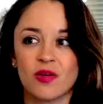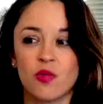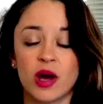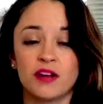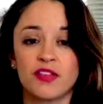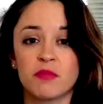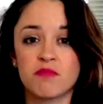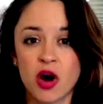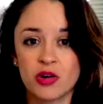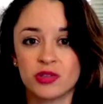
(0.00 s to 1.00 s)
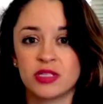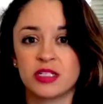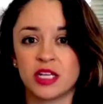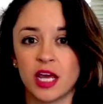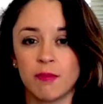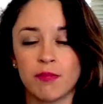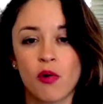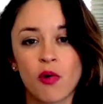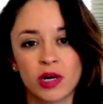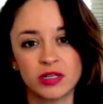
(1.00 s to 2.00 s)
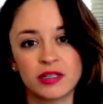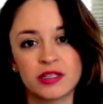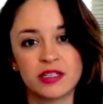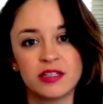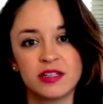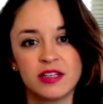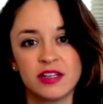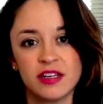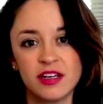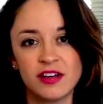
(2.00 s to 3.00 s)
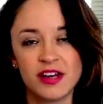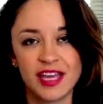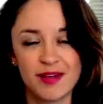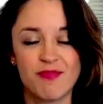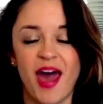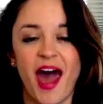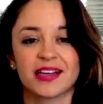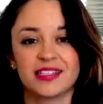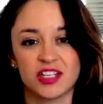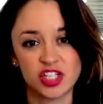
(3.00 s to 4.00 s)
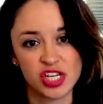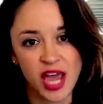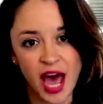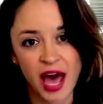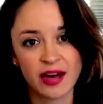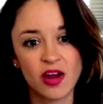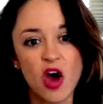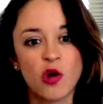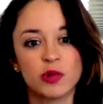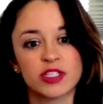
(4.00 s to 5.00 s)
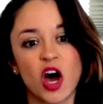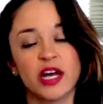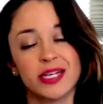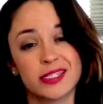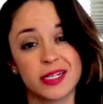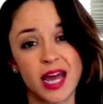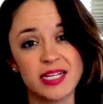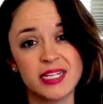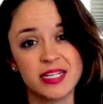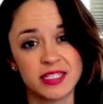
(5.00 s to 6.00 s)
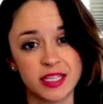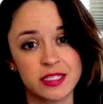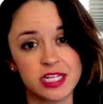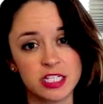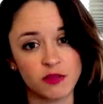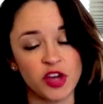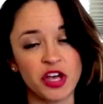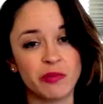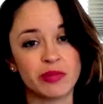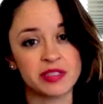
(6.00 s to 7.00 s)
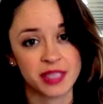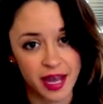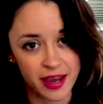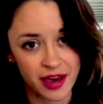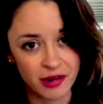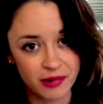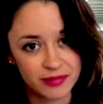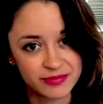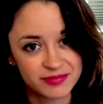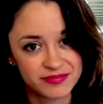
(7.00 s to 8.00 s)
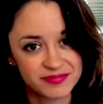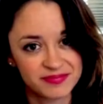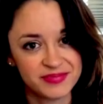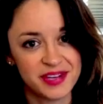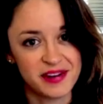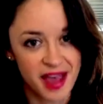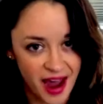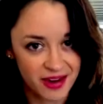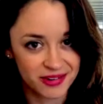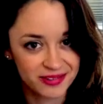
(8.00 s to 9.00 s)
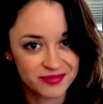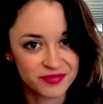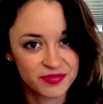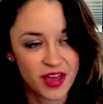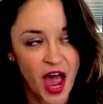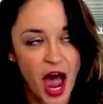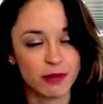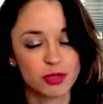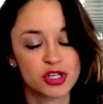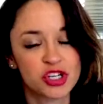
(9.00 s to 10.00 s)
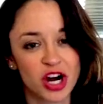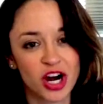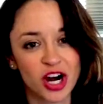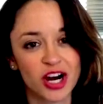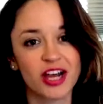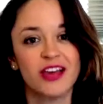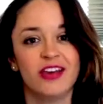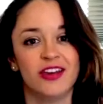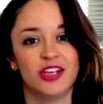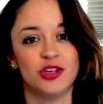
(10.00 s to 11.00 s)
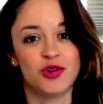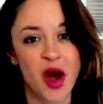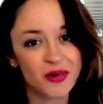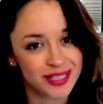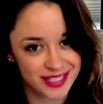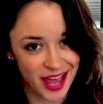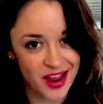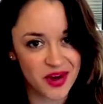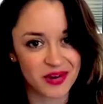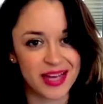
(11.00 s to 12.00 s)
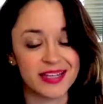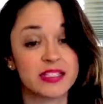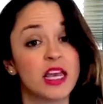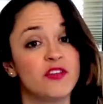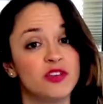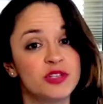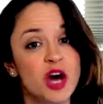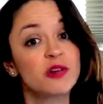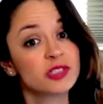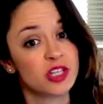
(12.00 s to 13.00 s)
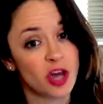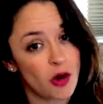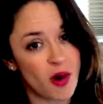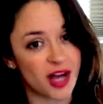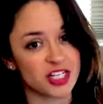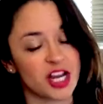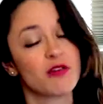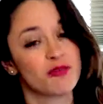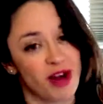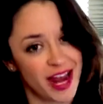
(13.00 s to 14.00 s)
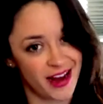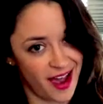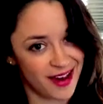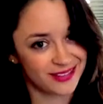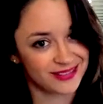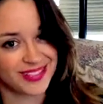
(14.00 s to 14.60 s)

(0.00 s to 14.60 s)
One of the most important impacts that she had was on his 1960s film, Psycho. Now, I'm sure you know what Psycho is. If you don't, go watch it right now.